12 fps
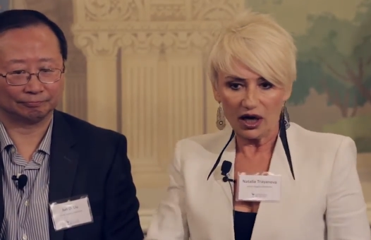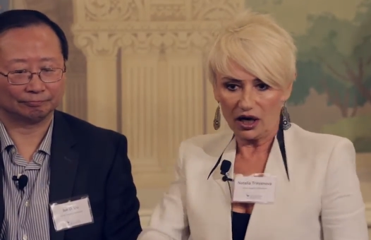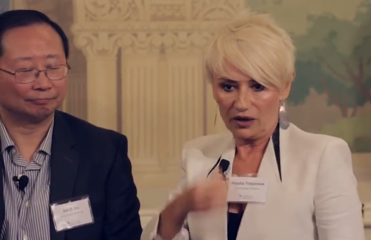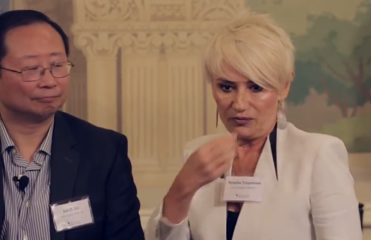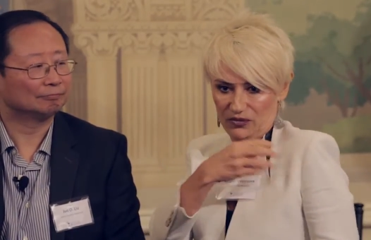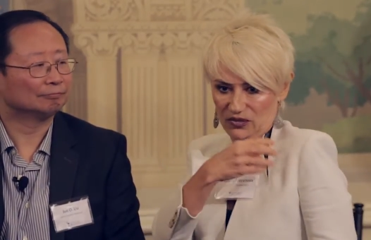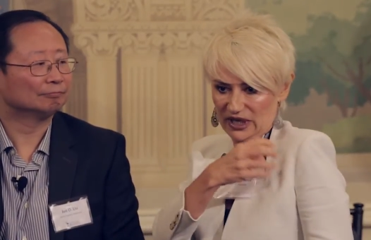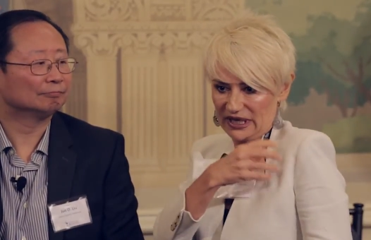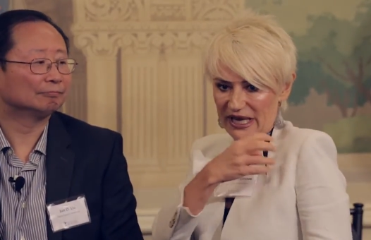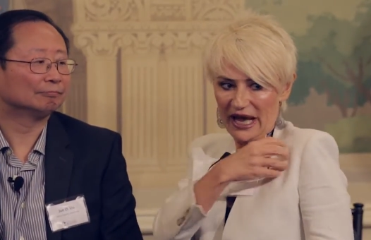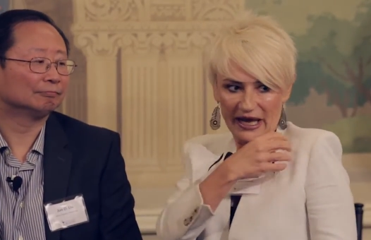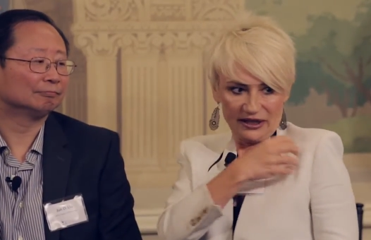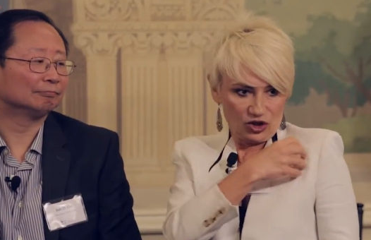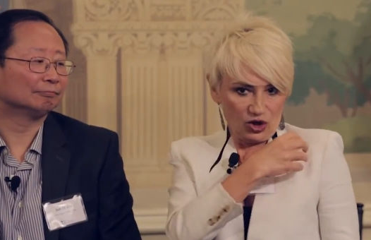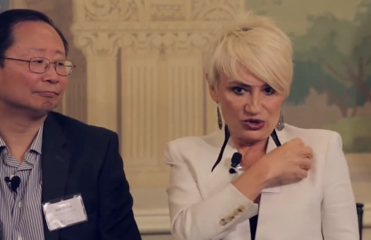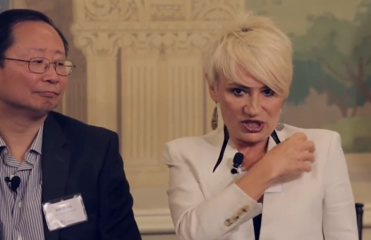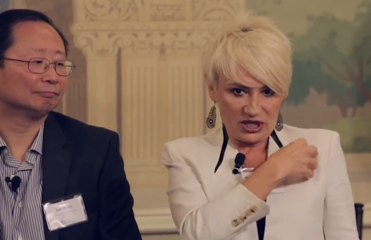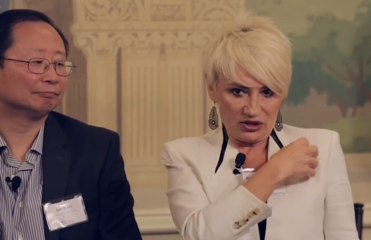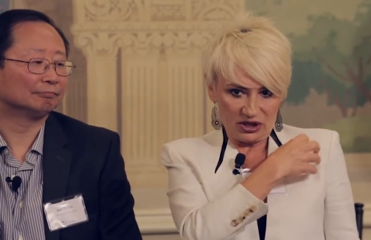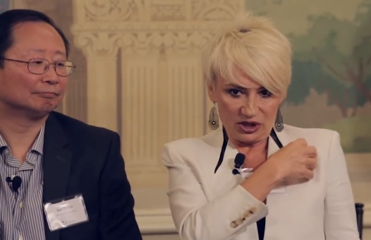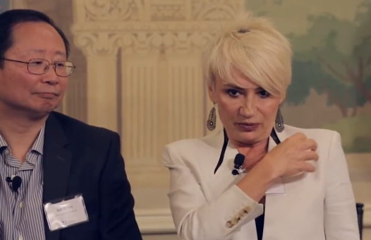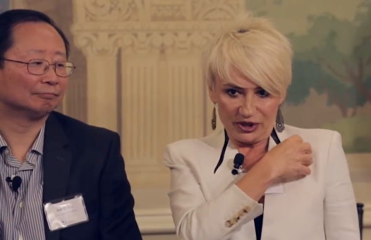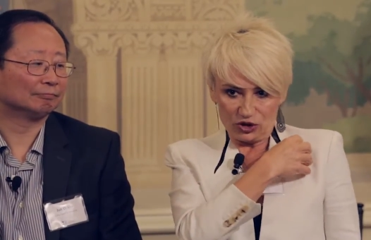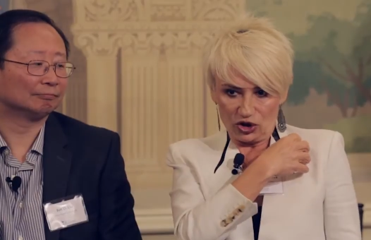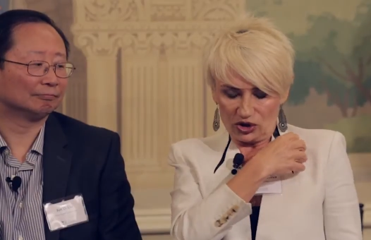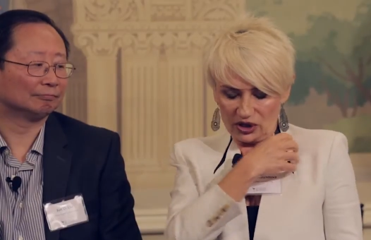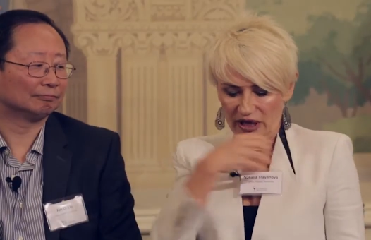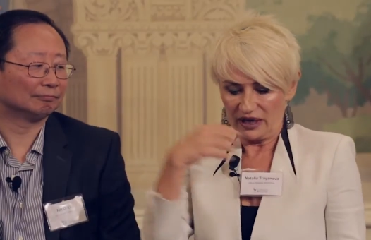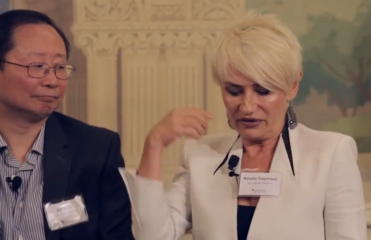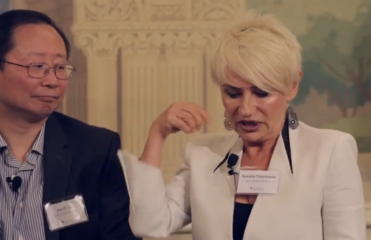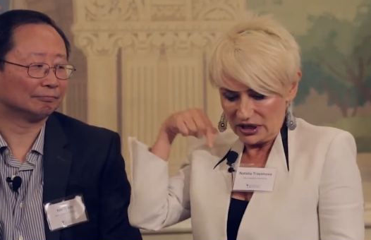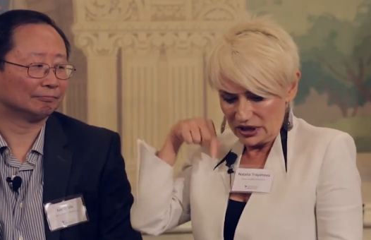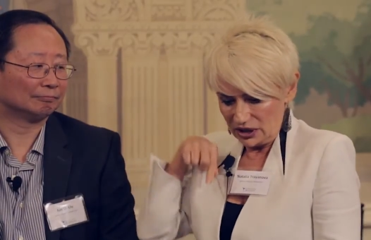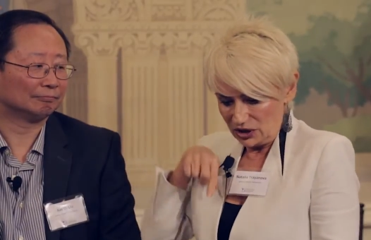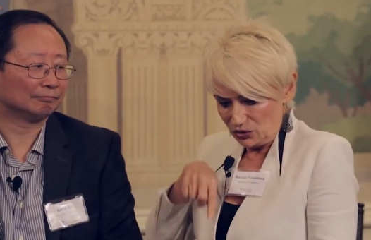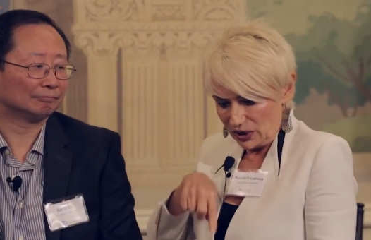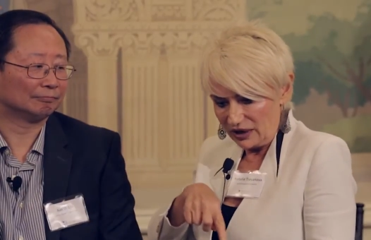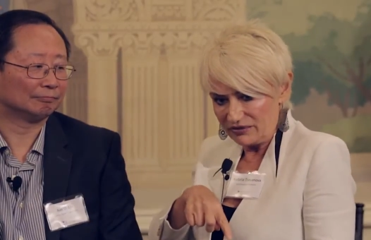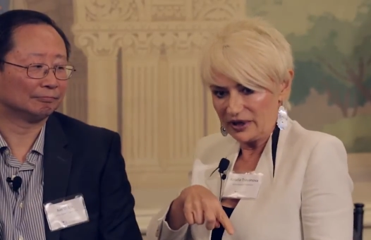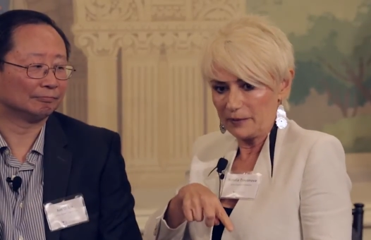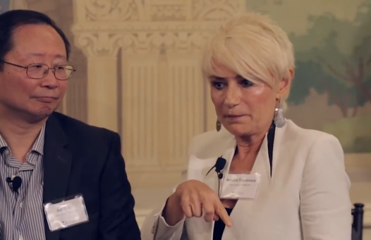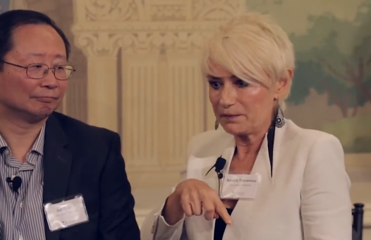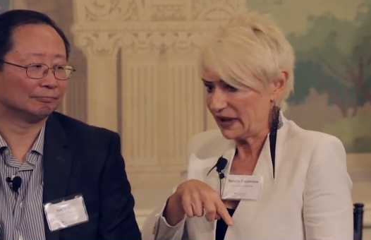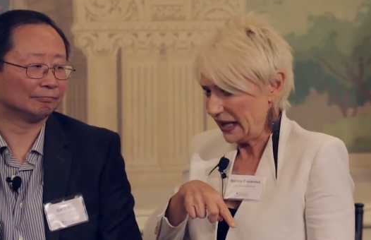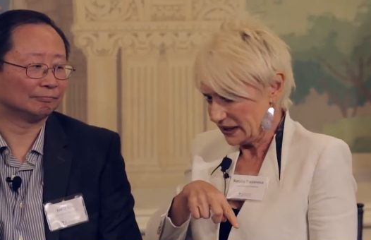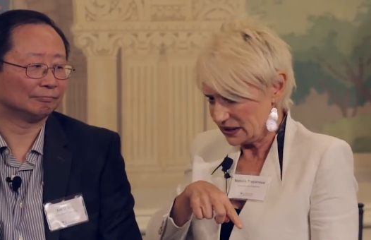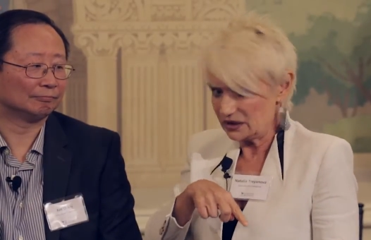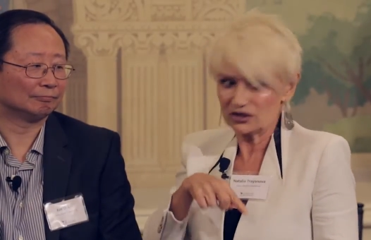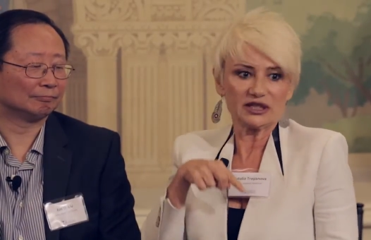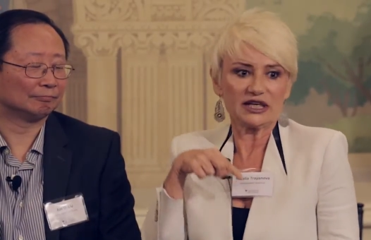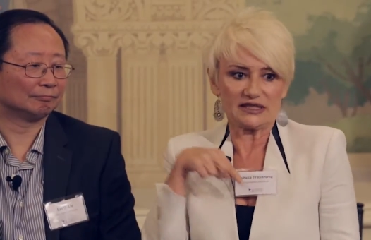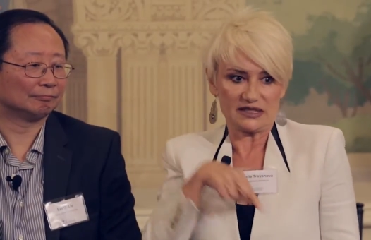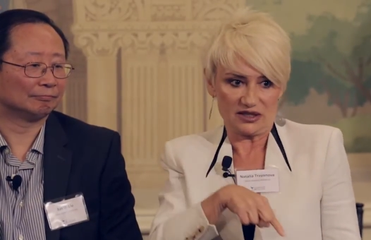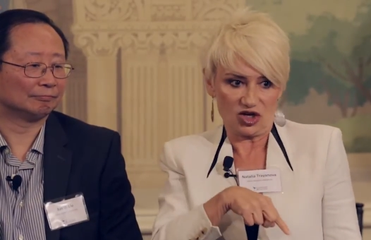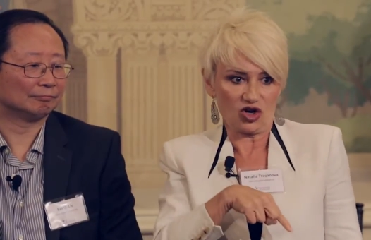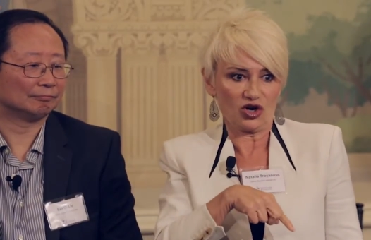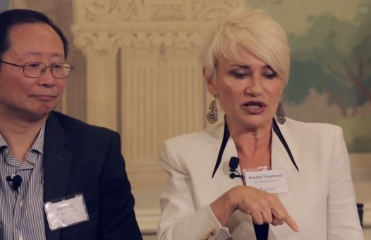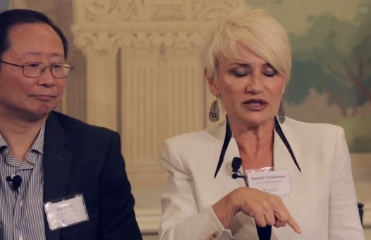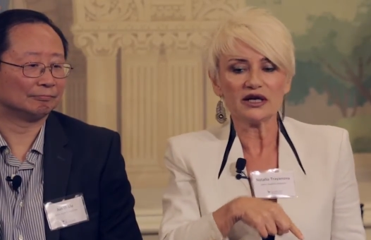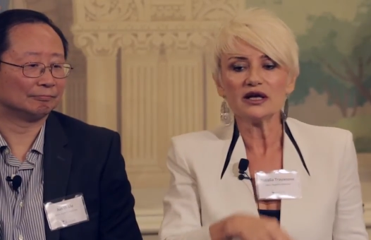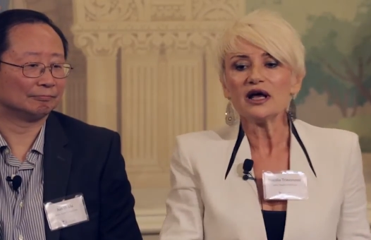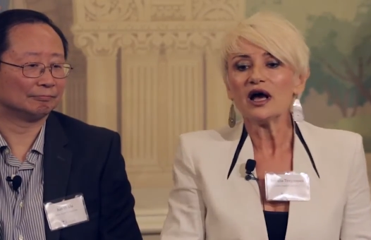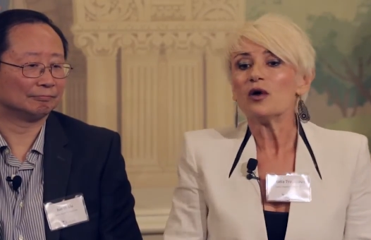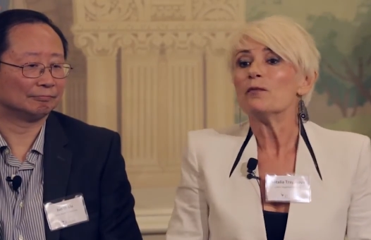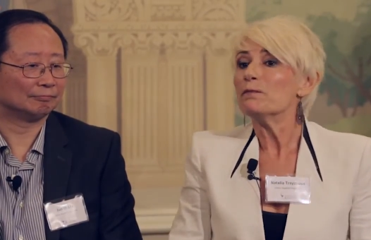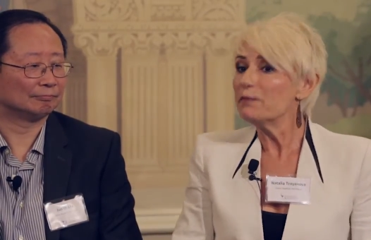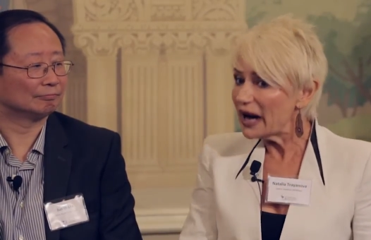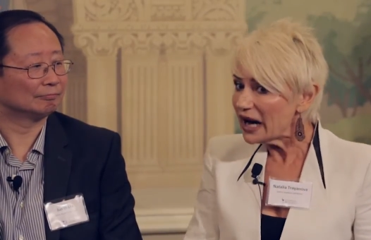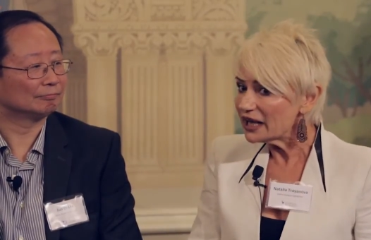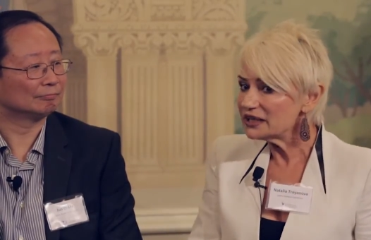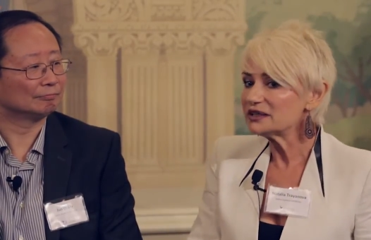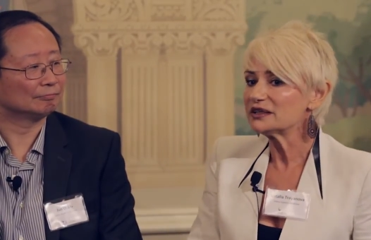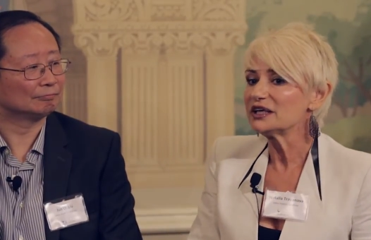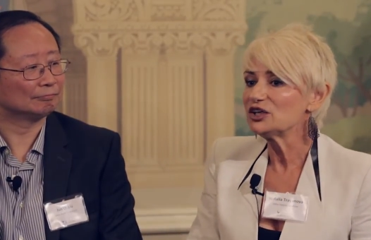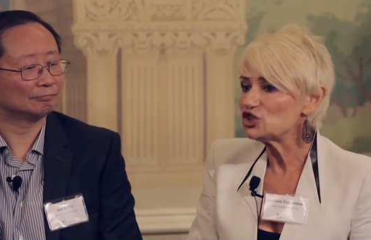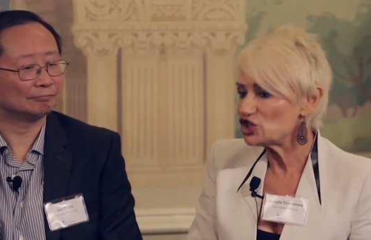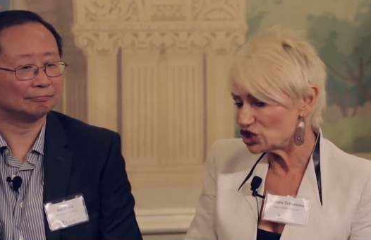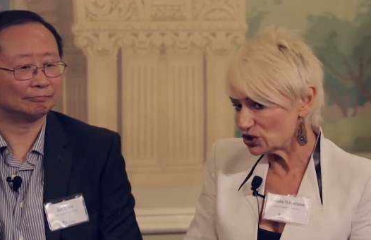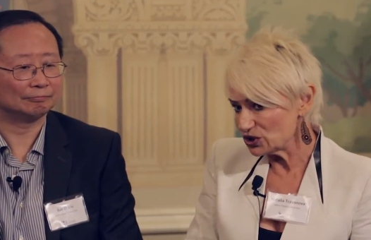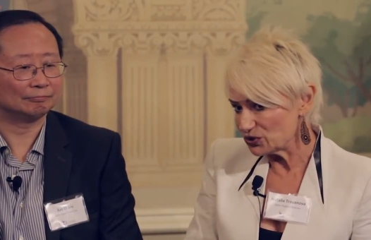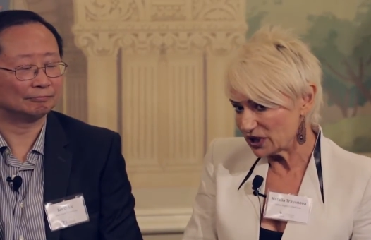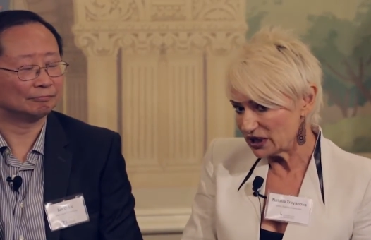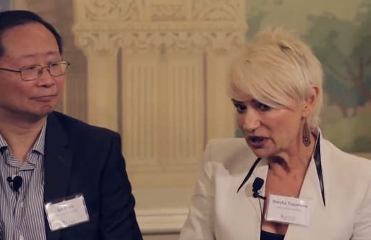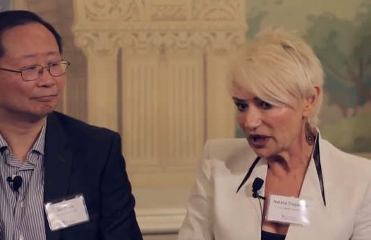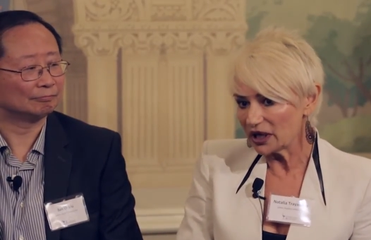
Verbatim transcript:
Speaker 1: uh, the can goes here in the pectoral cavity, and then you have a catheter that's in the heart. But in children